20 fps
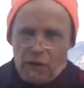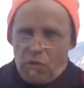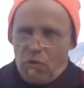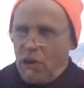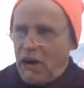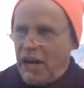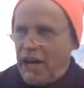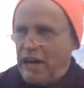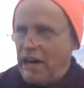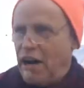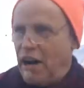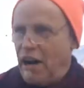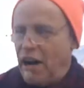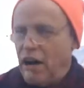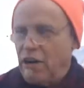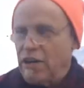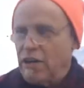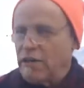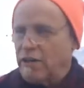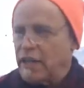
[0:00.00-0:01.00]
One,
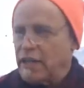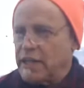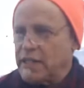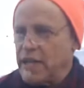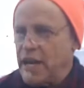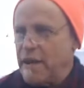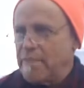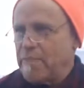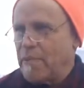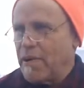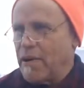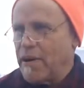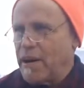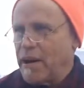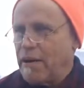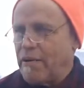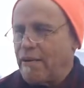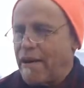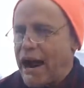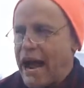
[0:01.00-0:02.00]
all you
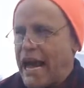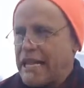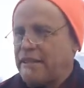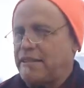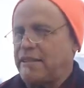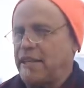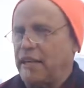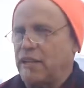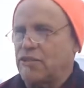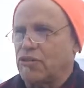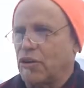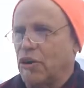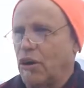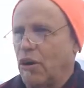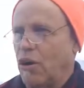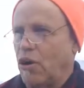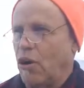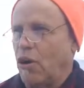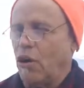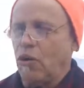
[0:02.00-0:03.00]
contemporary rats and
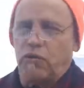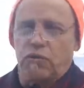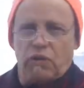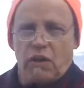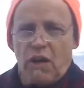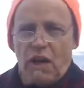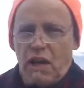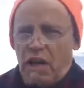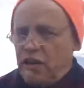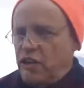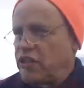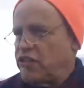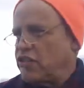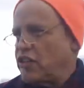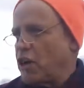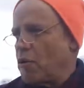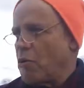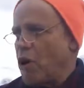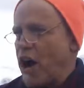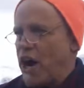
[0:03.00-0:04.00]
trolls that
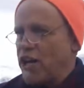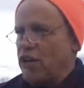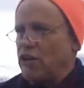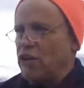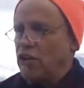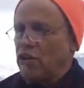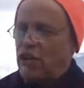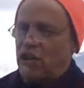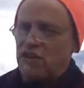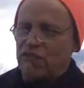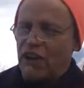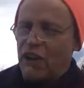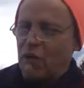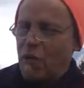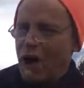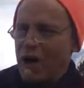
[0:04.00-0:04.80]
say, why are you doing these videos?